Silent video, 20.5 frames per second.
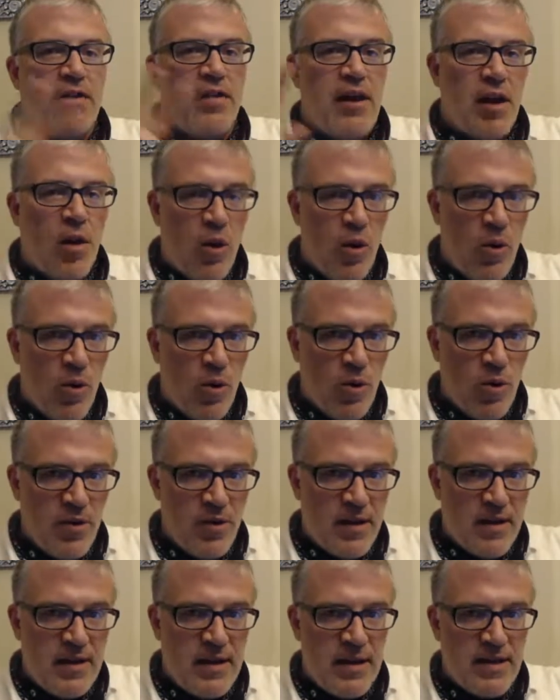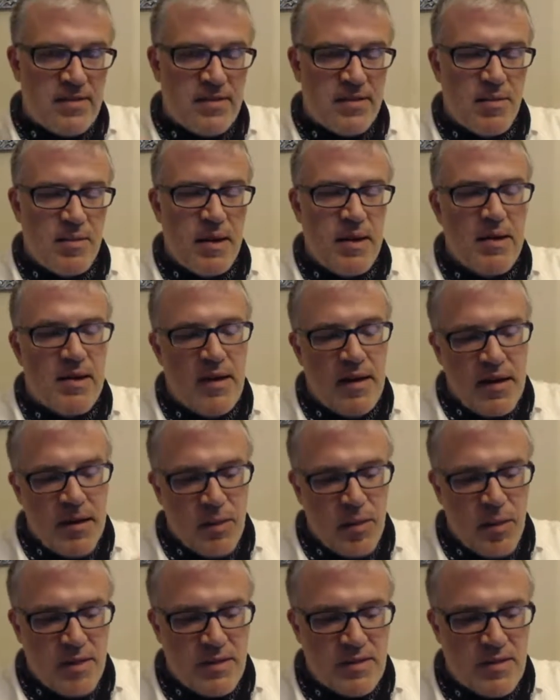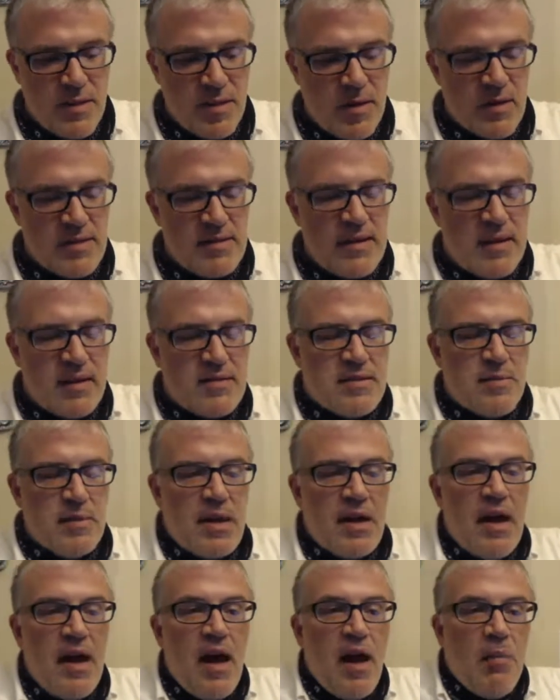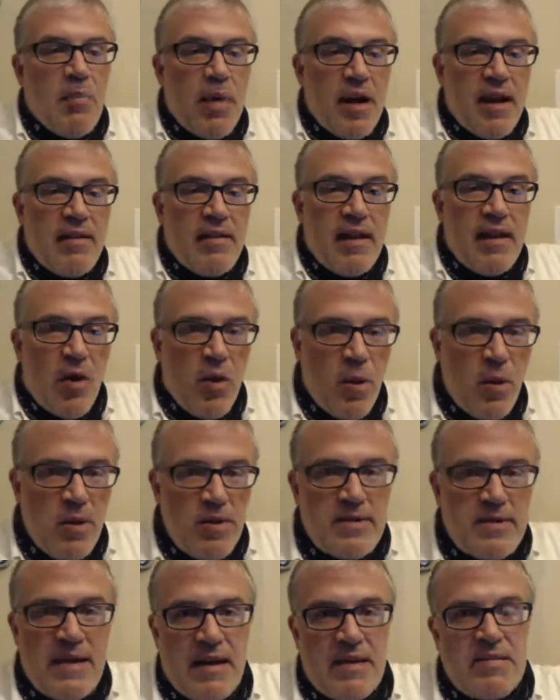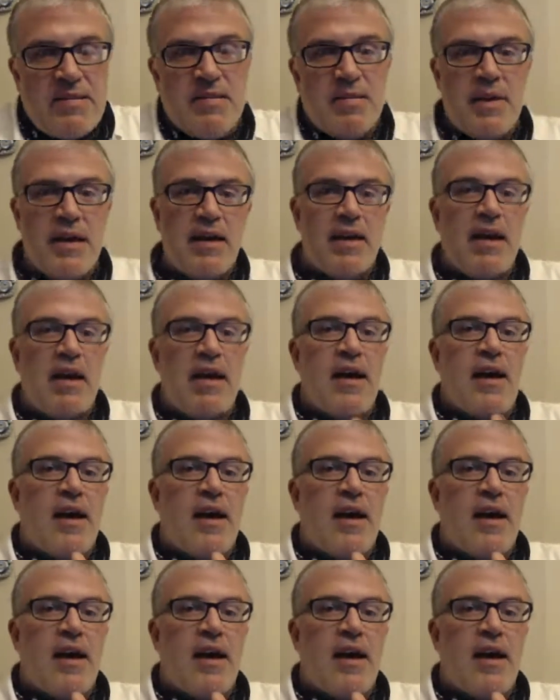the Old Testament, we just call it the Testament, but the Old Testament,